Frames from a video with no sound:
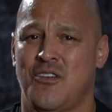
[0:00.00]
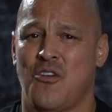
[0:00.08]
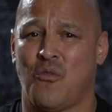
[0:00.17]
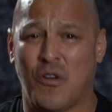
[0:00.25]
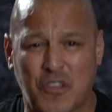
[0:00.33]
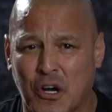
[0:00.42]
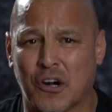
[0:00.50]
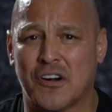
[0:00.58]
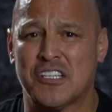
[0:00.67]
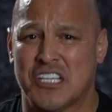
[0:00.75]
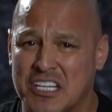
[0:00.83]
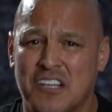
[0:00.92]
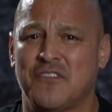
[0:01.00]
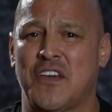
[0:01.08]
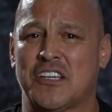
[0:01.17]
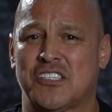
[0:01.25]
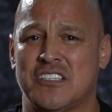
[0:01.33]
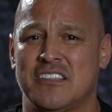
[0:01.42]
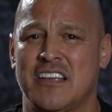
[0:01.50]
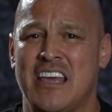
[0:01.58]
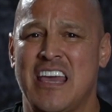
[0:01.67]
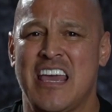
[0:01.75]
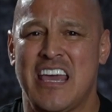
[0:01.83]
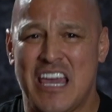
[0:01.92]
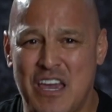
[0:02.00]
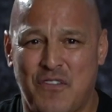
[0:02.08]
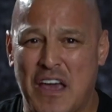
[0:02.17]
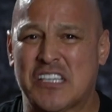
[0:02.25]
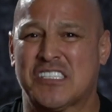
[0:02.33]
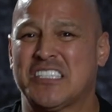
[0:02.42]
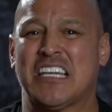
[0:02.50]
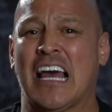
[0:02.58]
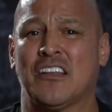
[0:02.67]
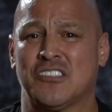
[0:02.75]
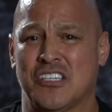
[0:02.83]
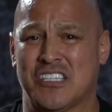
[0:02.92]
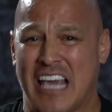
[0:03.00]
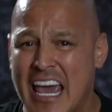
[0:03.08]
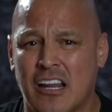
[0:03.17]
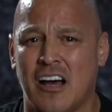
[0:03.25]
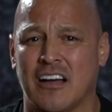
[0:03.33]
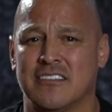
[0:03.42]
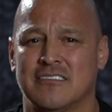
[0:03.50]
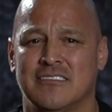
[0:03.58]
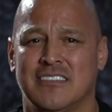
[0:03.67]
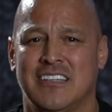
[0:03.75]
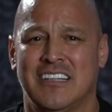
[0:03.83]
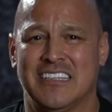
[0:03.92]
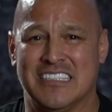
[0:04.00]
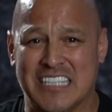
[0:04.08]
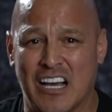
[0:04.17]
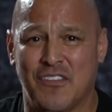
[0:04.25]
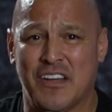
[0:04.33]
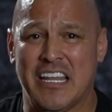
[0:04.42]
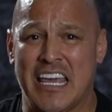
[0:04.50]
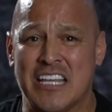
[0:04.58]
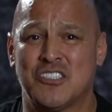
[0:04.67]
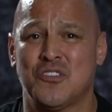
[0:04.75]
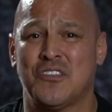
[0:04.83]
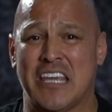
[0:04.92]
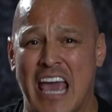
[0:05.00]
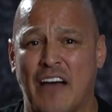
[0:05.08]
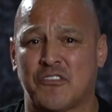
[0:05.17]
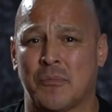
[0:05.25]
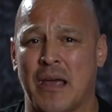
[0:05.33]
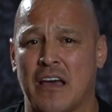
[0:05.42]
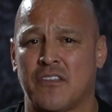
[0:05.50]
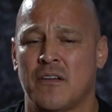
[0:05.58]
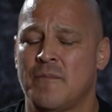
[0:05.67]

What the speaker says: With courage and conviction, he faced the challenges head-on, delving into the aftermath